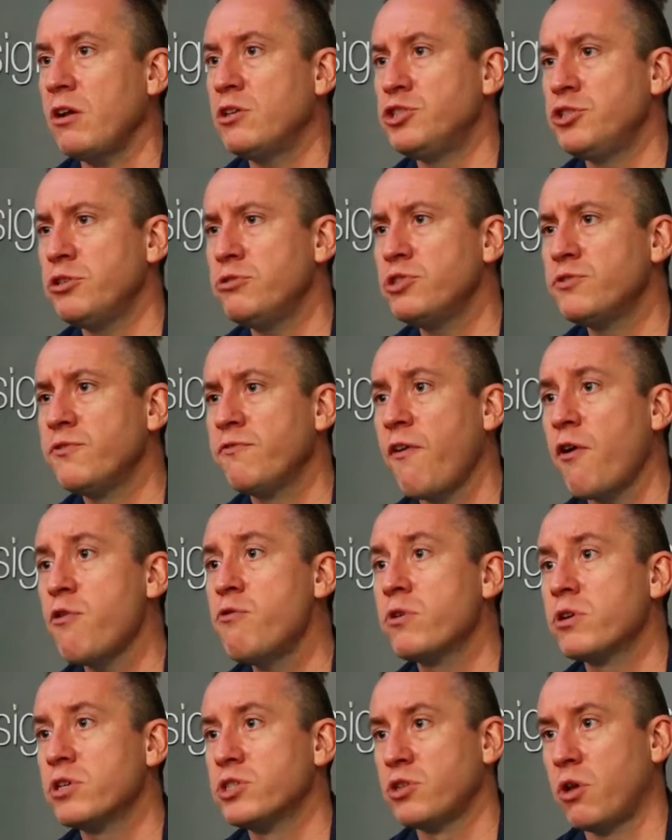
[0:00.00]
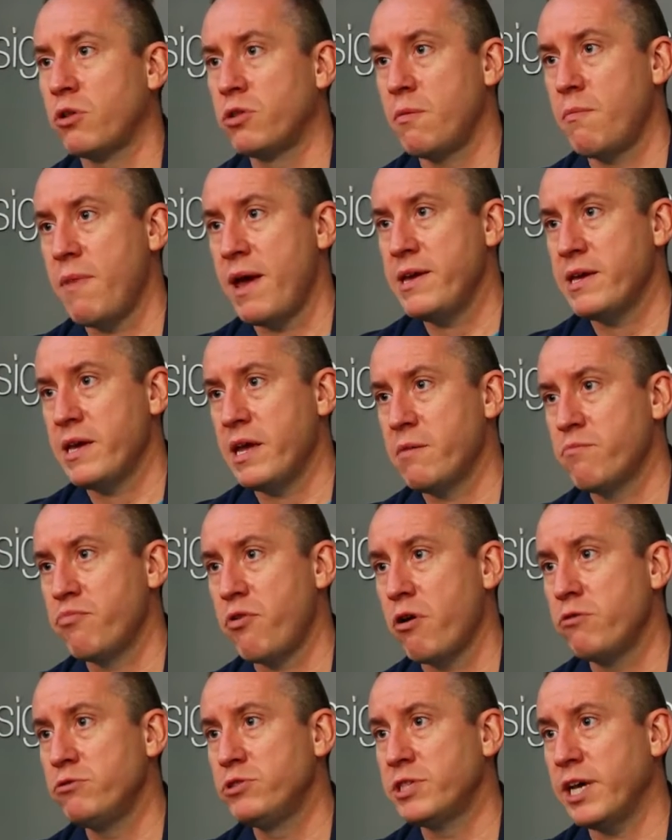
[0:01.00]
Students focus on the making
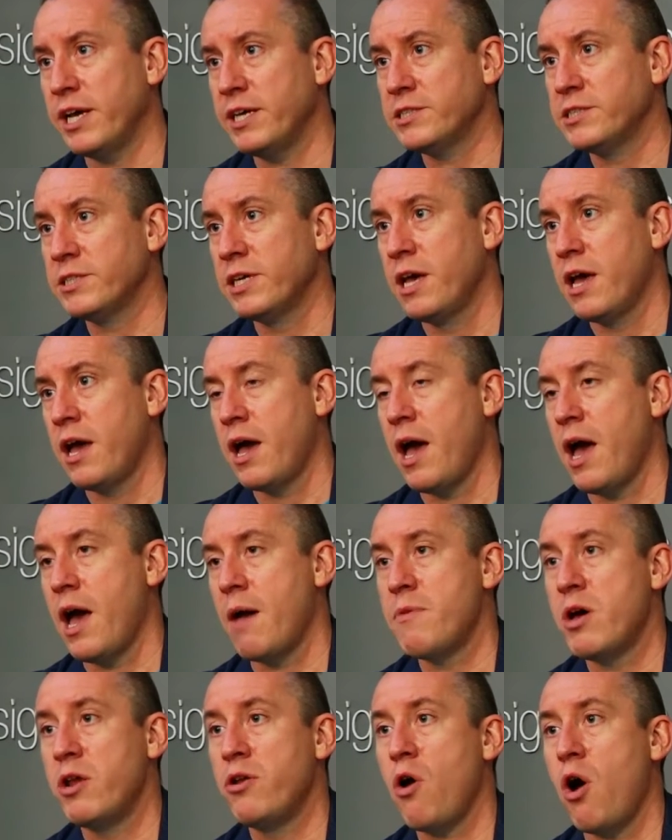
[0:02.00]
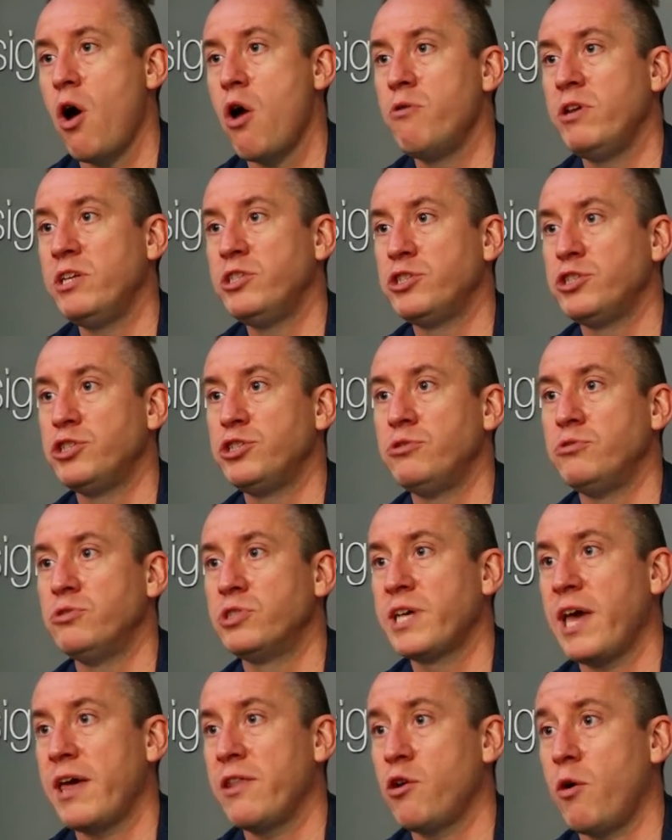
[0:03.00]
process um, and not only do
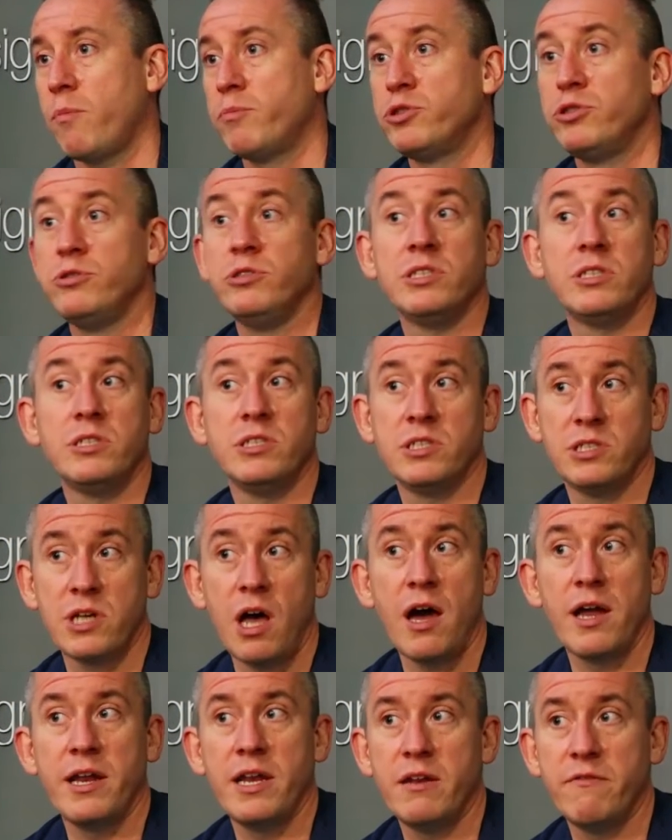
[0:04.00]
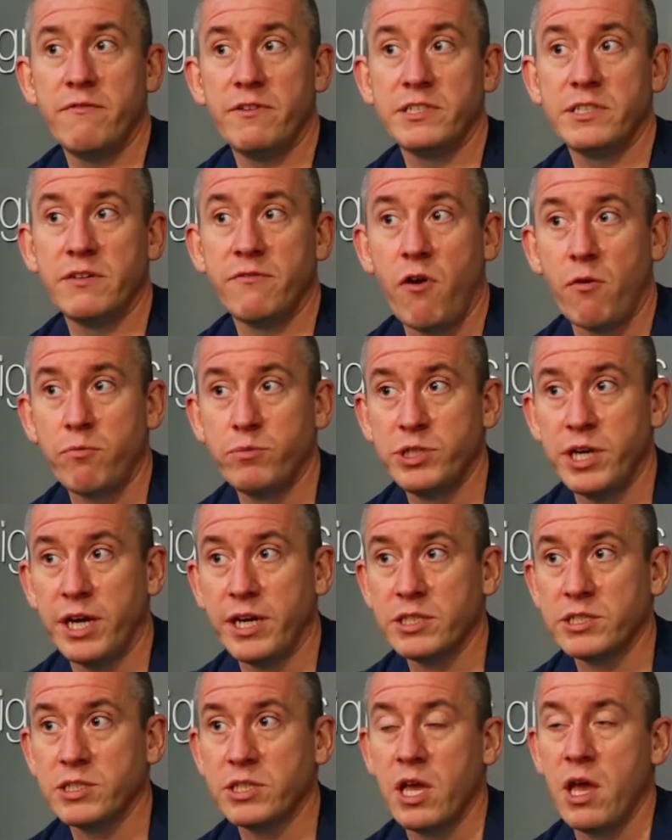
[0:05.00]
students get the opportunity to design innovative
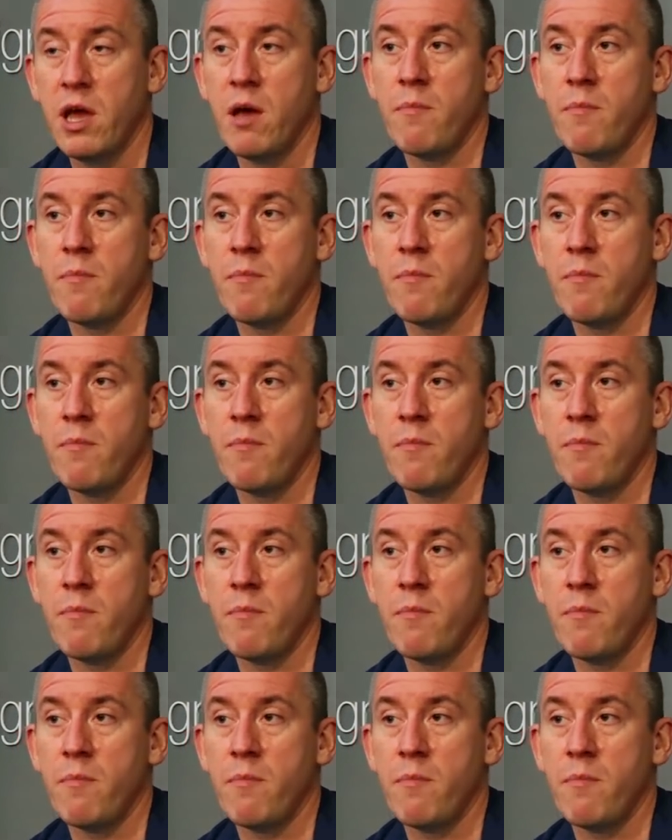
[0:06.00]
objects,